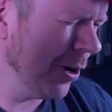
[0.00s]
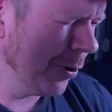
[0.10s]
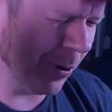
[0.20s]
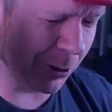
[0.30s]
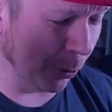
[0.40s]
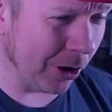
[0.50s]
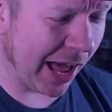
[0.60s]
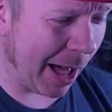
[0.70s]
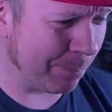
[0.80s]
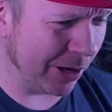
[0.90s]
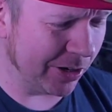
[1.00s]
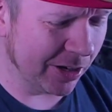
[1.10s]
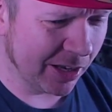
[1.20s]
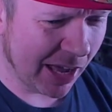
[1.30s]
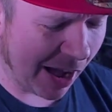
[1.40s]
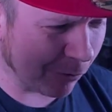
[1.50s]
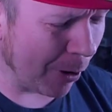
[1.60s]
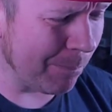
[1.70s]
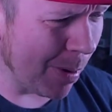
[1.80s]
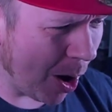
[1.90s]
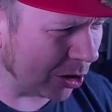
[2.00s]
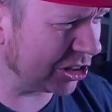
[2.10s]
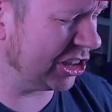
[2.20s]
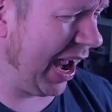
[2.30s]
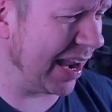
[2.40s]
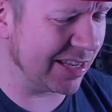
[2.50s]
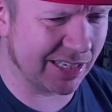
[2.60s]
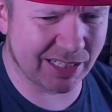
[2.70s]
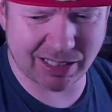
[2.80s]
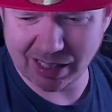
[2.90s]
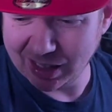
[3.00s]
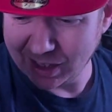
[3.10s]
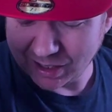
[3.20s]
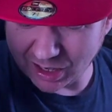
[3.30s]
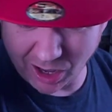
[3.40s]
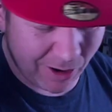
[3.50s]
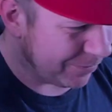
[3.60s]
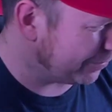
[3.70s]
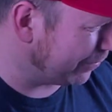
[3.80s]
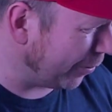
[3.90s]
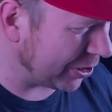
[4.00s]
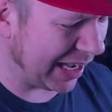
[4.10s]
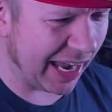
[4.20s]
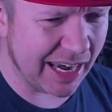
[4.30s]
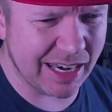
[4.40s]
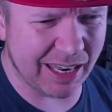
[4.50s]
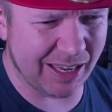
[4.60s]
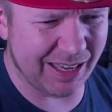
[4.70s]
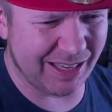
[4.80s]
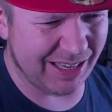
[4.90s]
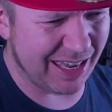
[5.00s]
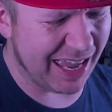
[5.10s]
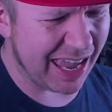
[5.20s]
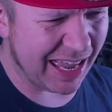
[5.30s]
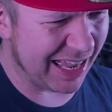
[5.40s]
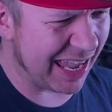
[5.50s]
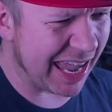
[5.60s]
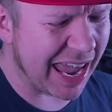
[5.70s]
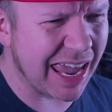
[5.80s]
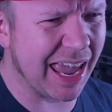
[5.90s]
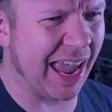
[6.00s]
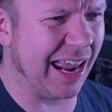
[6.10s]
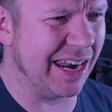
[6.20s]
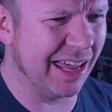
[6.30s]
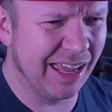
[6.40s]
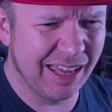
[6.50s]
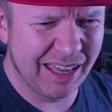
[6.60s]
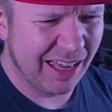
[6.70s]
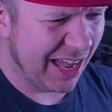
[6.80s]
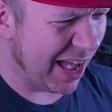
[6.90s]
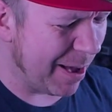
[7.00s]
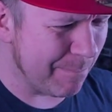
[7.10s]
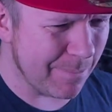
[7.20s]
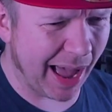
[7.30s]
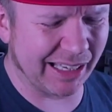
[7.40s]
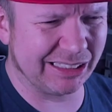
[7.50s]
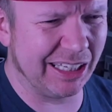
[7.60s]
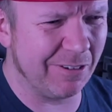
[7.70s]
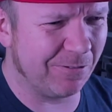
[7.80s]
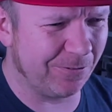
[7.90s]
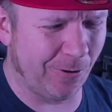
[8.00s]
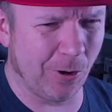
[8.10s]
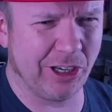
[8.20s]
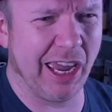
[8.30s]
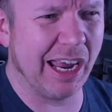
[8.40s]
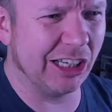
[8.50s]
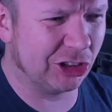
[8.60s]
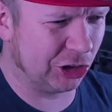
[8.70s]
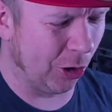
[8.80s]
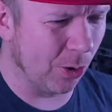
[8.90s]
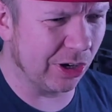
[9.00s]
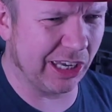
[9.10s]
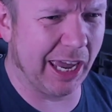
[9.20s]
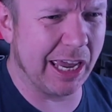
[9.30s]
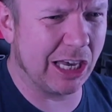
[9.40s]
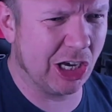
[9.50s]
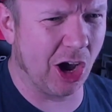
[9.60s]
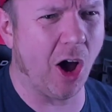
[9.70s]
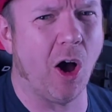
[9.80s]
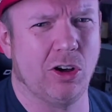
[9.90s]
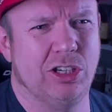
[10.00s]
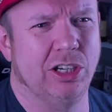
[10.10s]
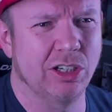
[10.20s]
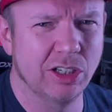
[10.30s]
which won't happen, I've got more chance of fucking eating a massive fucking chunky cock